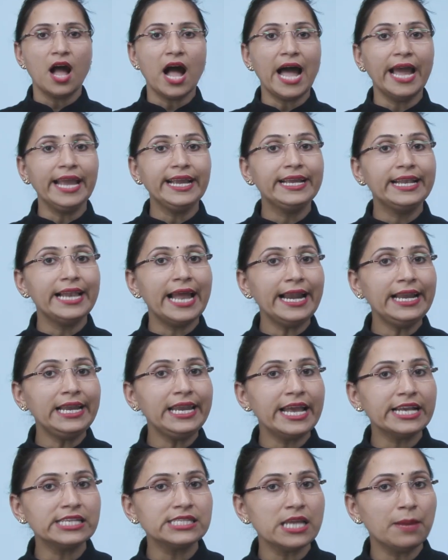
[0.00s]
I
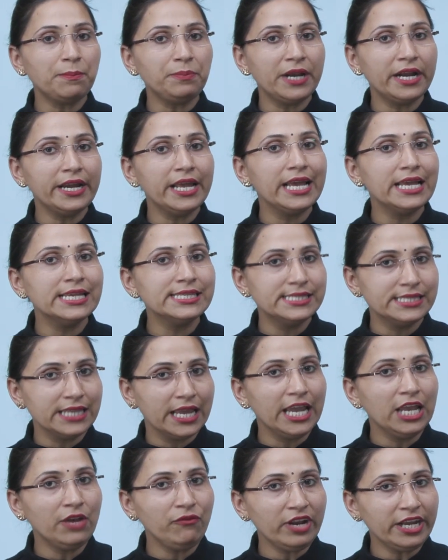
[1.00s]
gladly accepted his
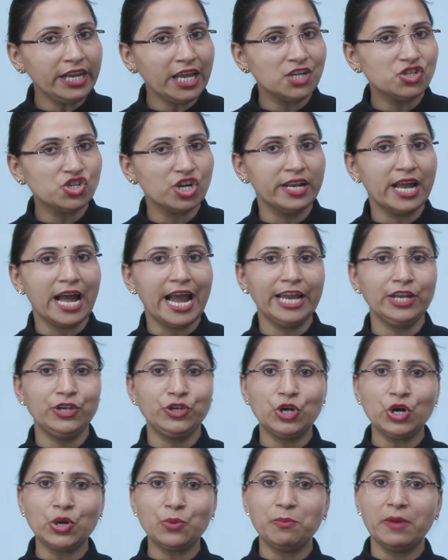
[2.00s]
invitation. I
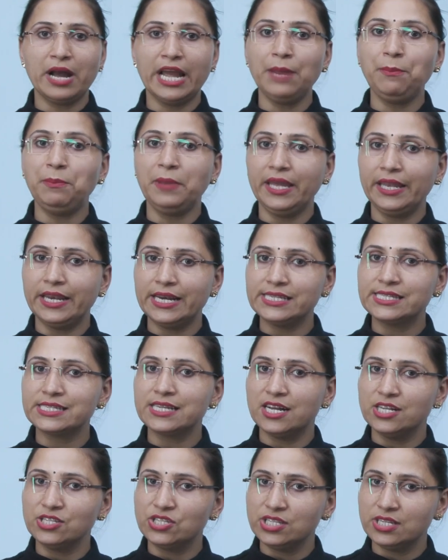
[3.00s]
took my parents'
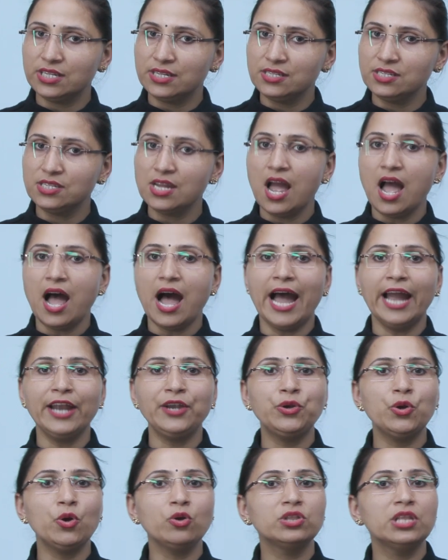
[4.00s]
consent. I
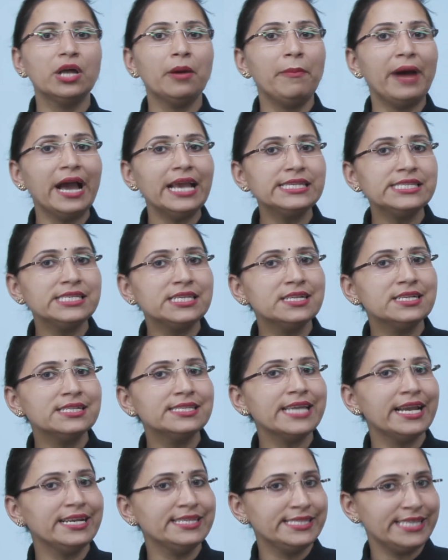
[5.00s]
took the
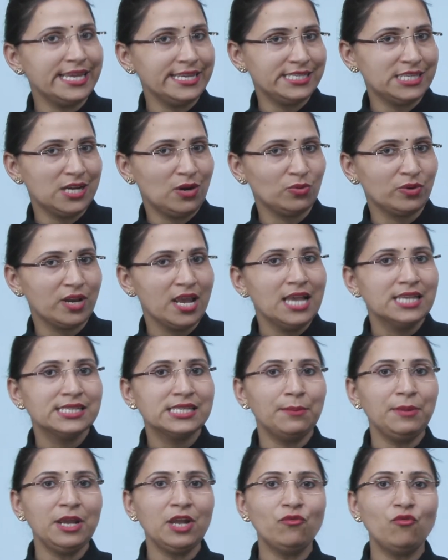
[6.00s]
bicycles and set out.
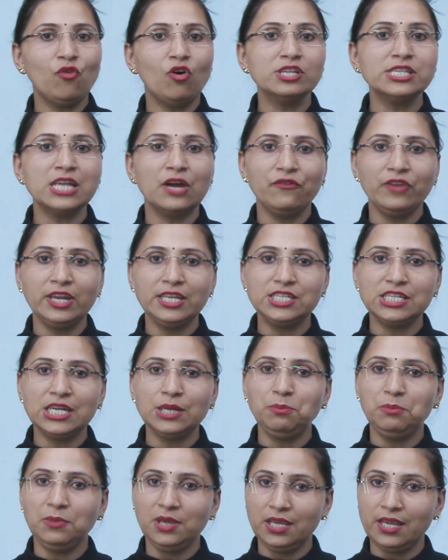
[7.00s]
Sabir was
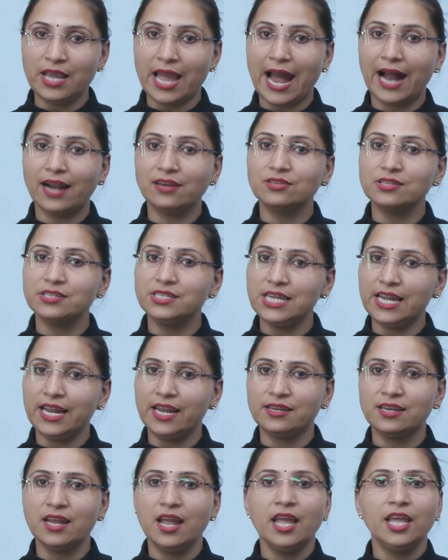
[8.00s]
awaiting me at the
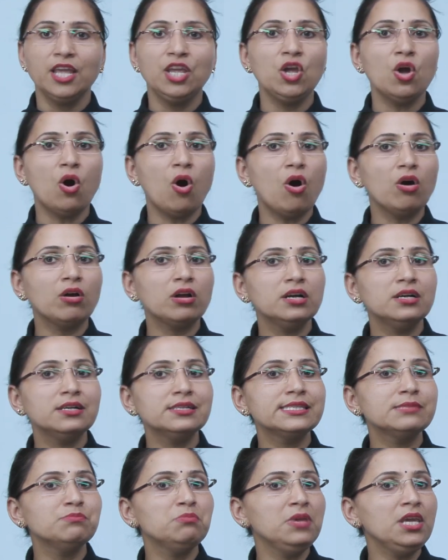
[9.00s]
gate. He
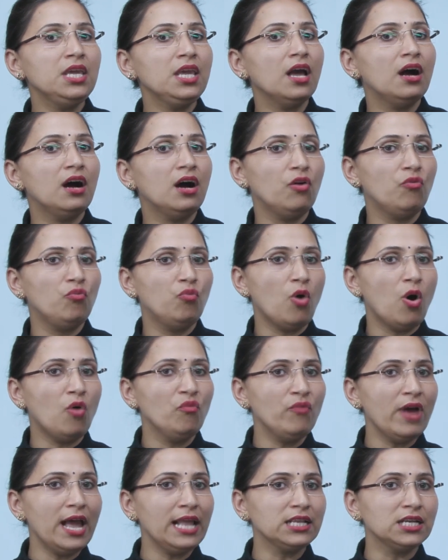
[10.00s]
offers me a
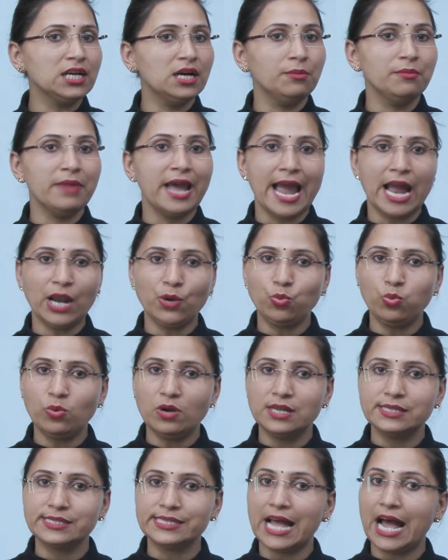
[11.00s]
warm welcome. At
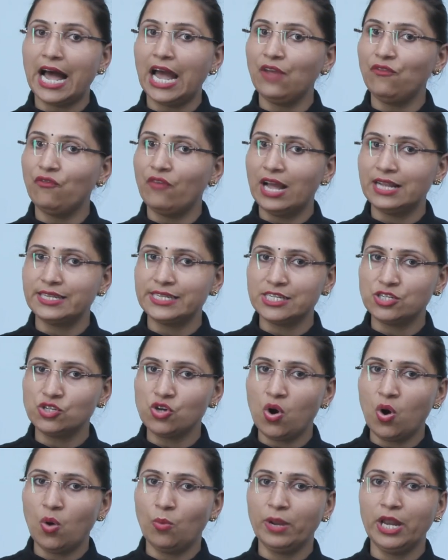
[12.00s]
once, I felt at
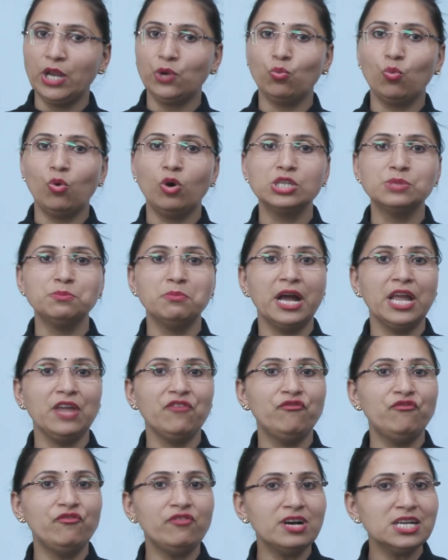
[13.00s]
home. It was my
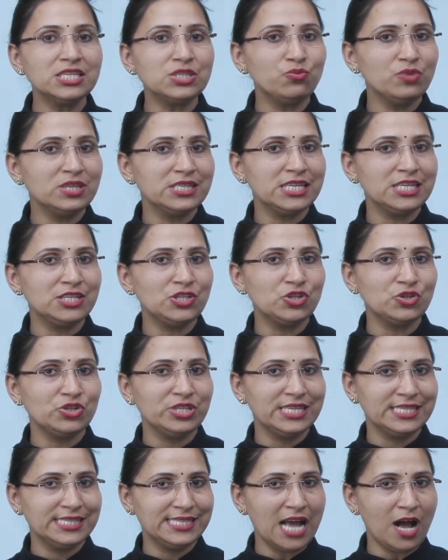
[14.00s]
first visit to
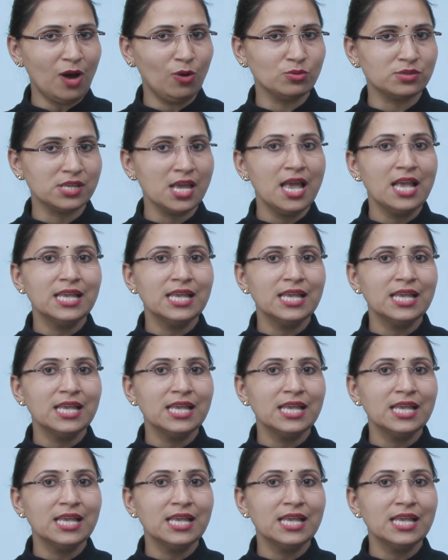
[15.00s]
his house.